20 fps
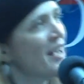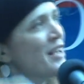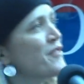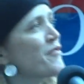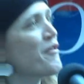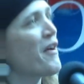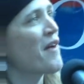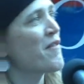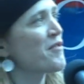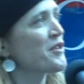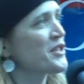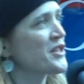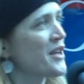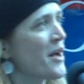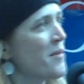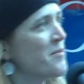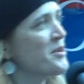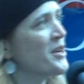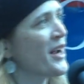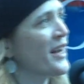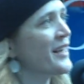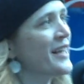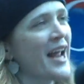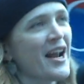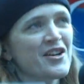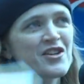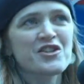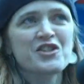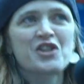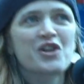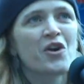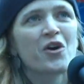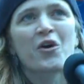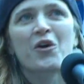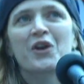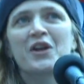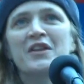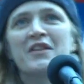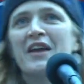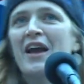his favorite subject, national
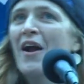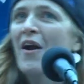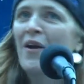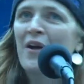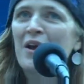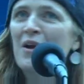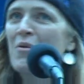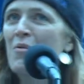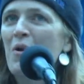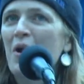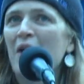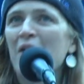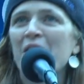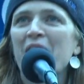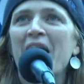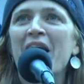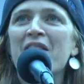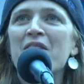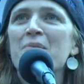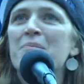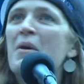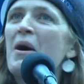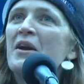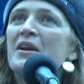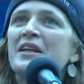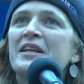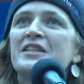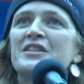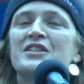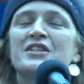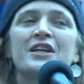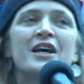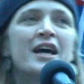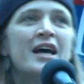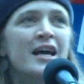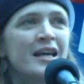security, the area where, again, the pundits